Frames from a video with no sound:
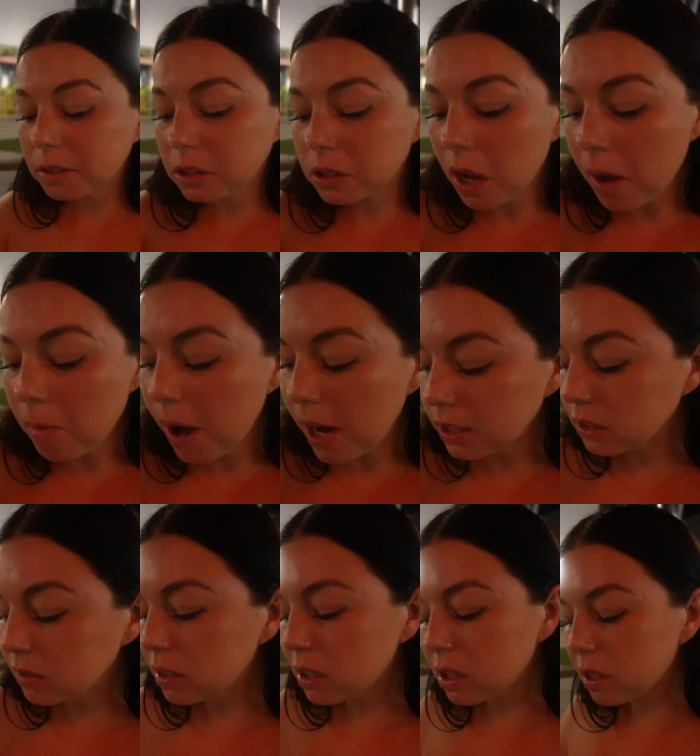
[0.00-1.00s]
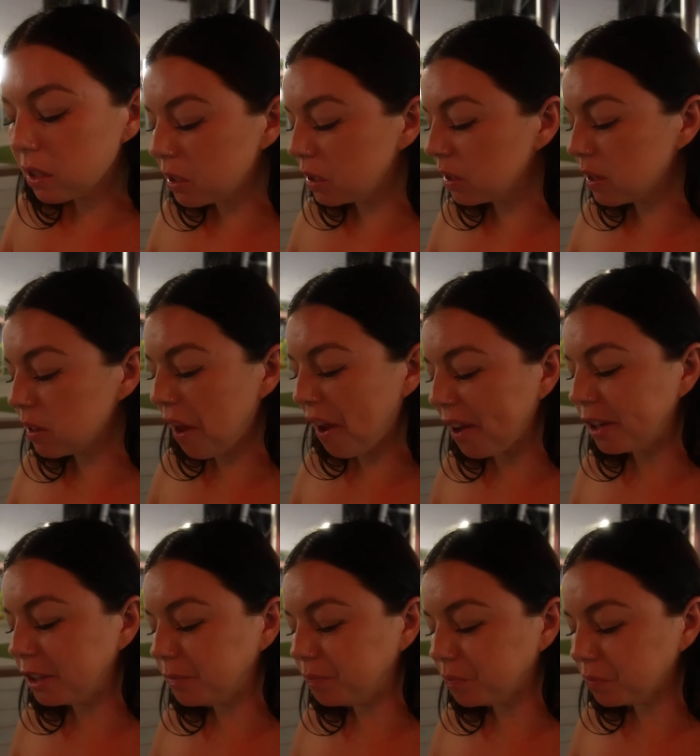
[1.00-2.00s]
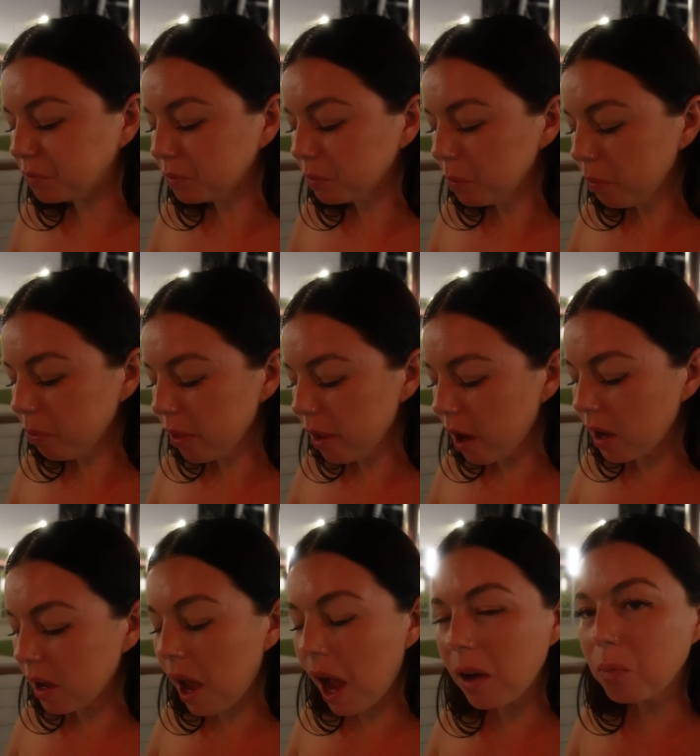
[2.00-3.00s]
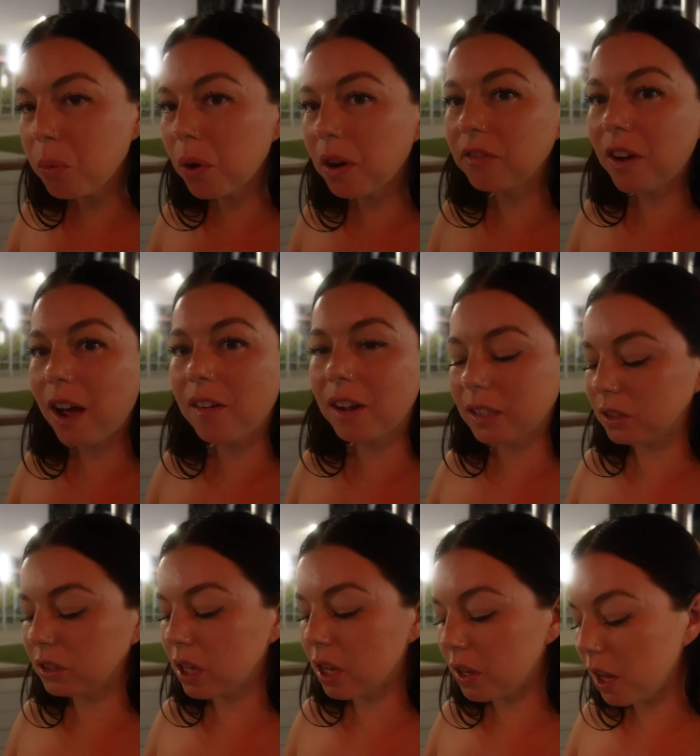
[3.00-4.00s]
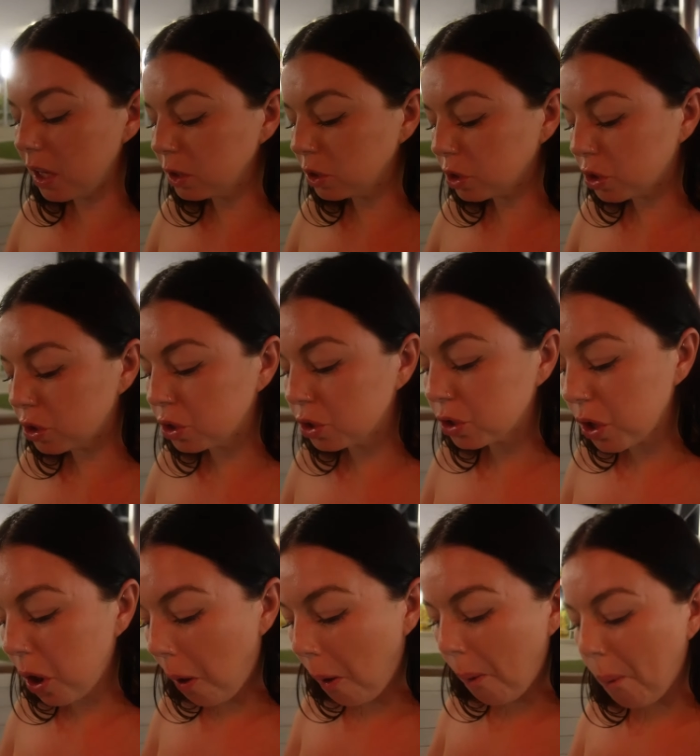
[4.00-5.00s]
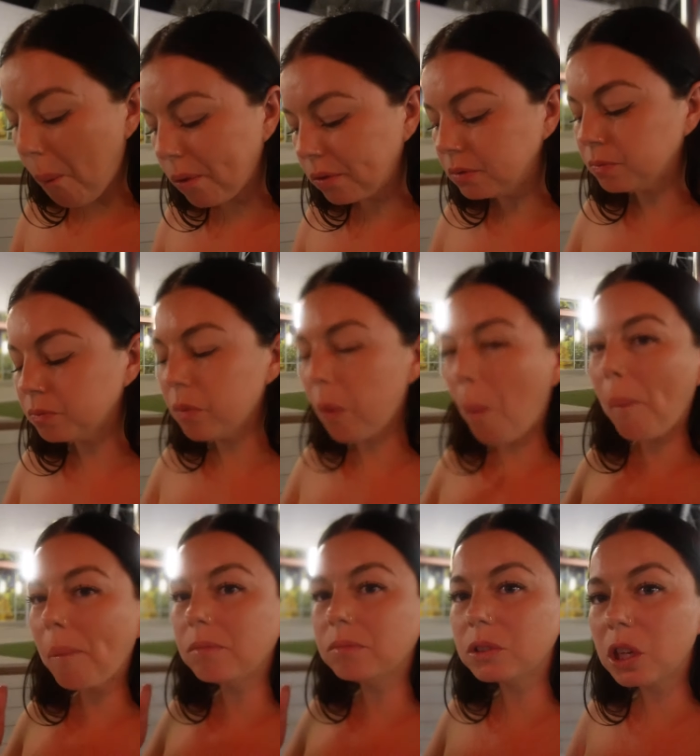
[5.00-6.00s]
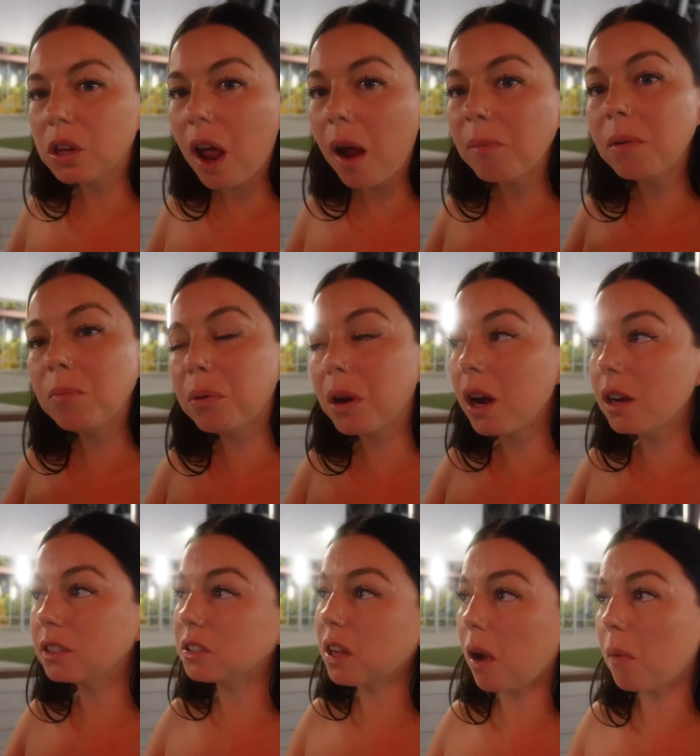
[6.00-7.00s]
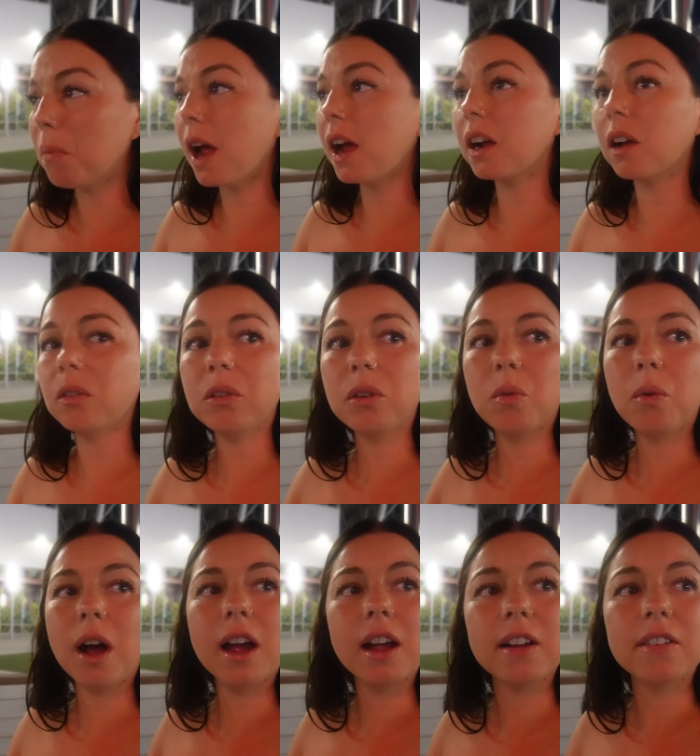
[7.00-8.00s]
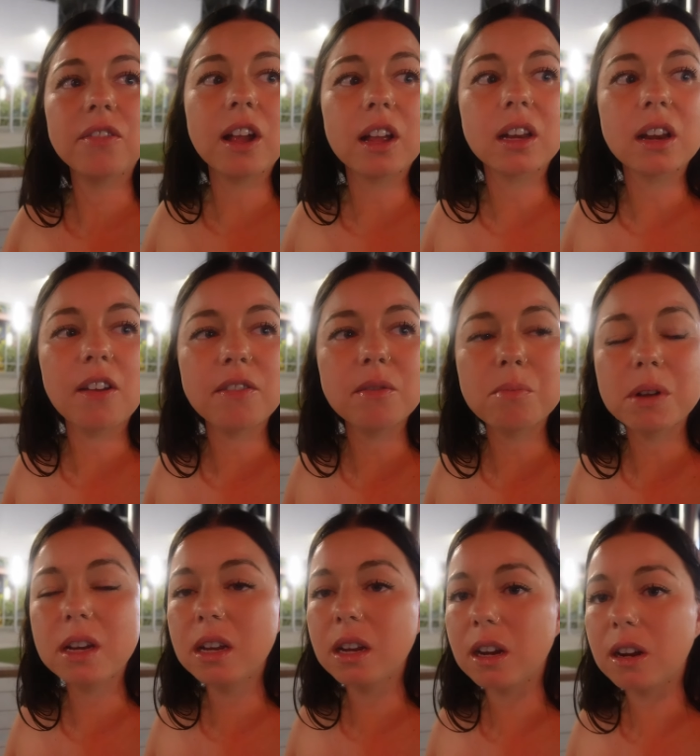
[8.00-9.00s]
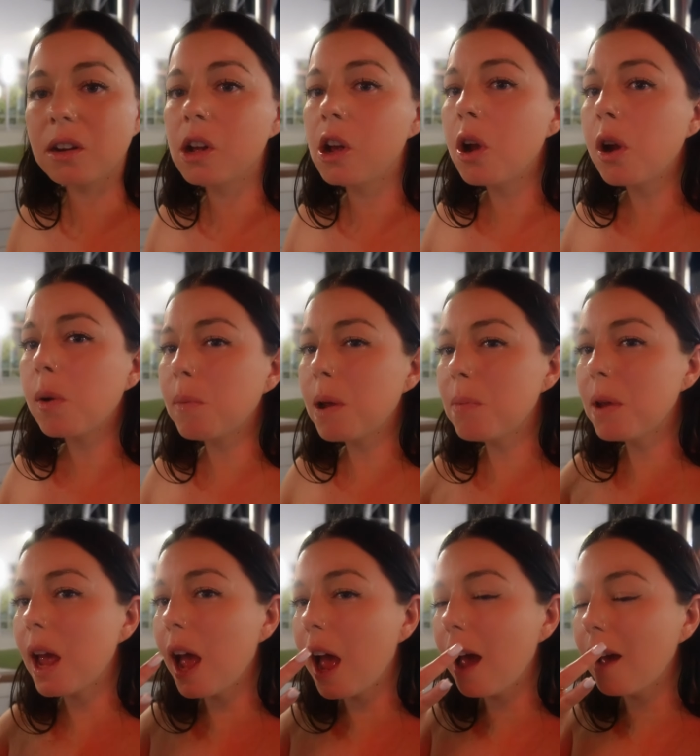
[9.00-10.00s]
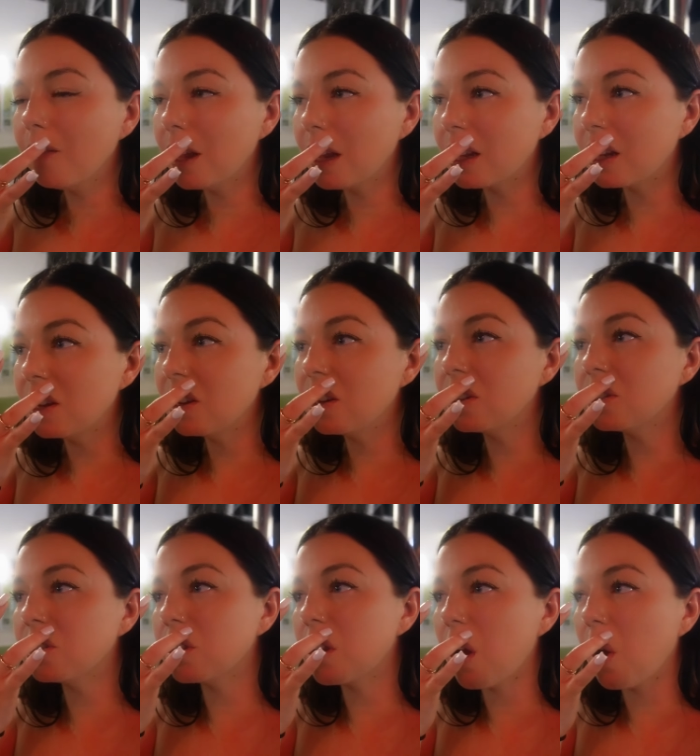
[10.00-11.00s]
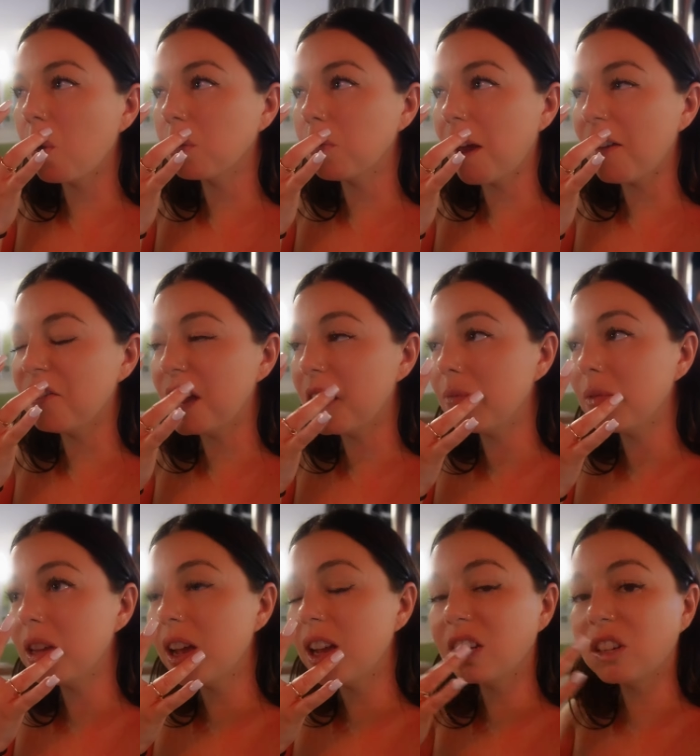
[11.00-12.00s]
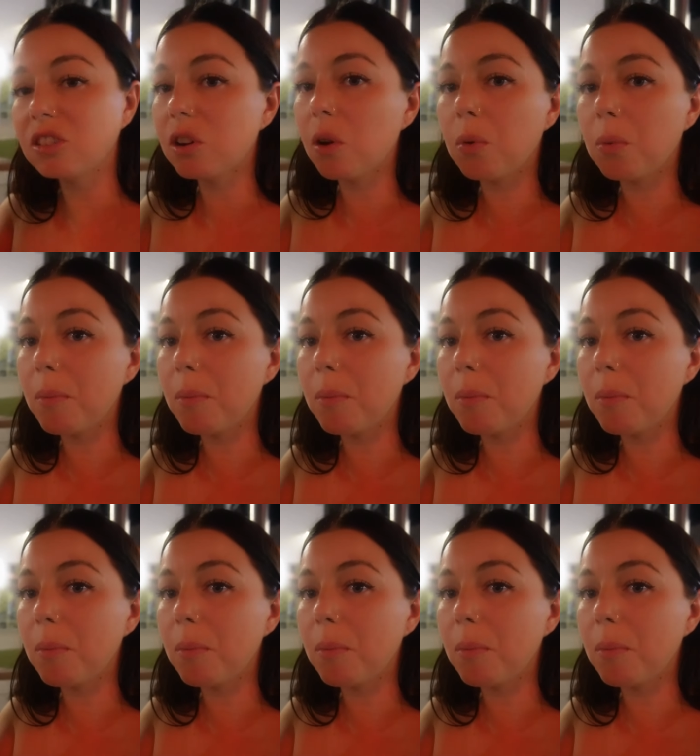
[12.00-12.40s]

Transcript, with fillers: Damn, I give this literally like a 9.5 out of 10. That is so good. I'm impressed, Outback. I don't know why. I've like never been here. maybe I have like years ago with my family. I just don't